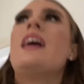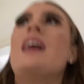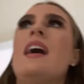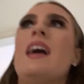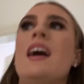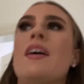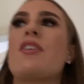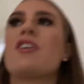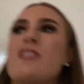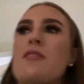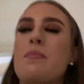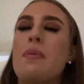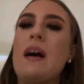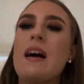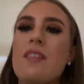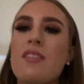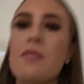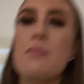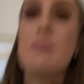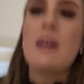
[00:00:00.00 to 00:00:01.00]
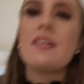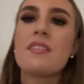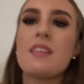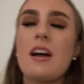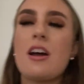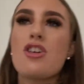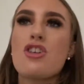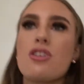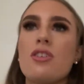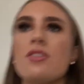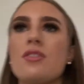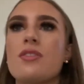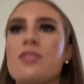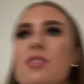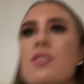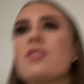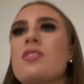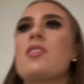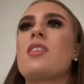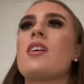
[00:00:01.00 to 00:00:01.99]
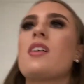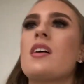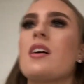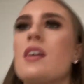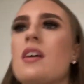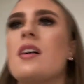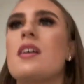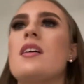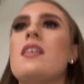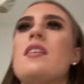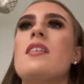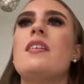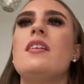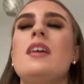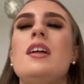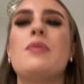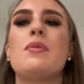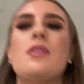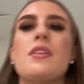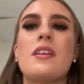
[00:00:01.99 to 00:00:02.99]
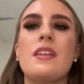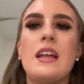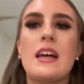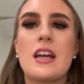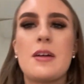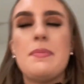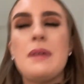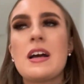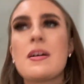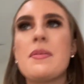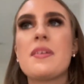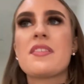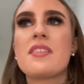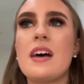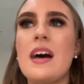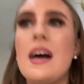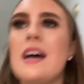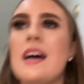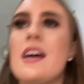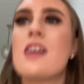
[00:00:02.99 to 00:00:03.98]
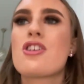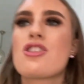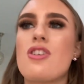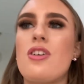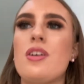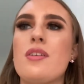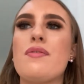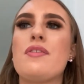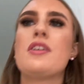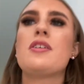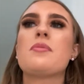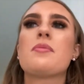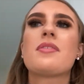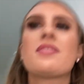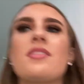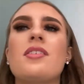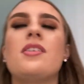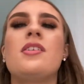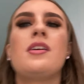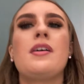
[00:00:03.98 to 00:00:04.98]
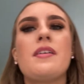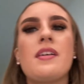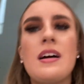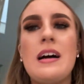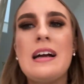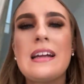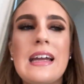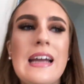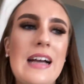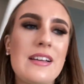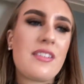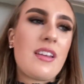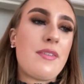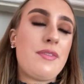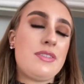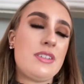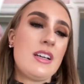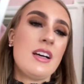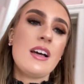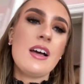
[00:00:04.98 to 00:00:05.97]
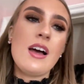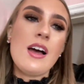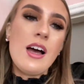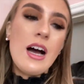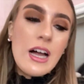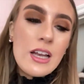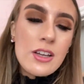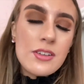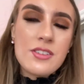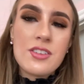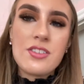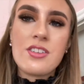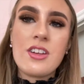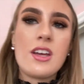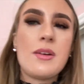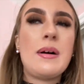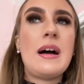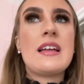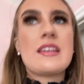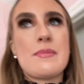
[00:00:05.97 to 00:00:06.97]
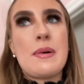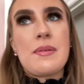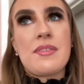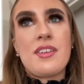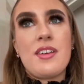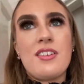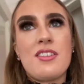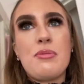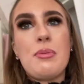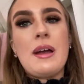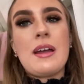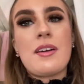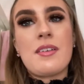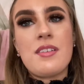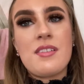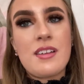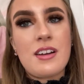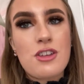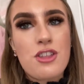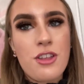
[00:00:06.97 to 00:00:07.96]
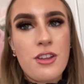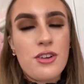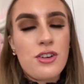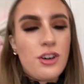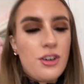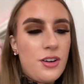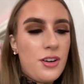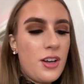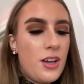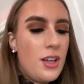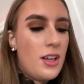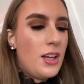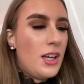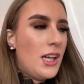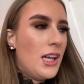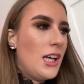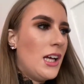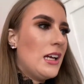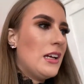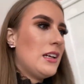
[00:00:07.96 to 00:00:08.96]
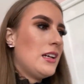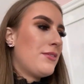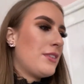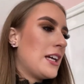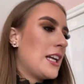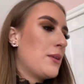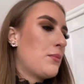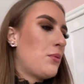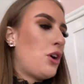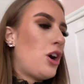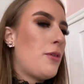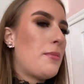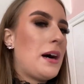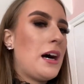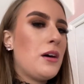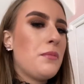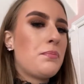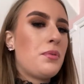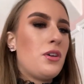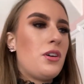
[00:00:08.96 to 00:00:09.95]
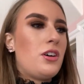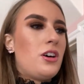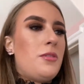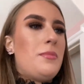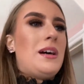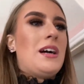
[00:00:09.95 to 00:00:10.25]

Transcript: I've got to pack some massage oil, because they want like a back massage, all of them. So yeah, I have a lot to do, and I'm absolutely sweating because it's actually got really warm out, but oh my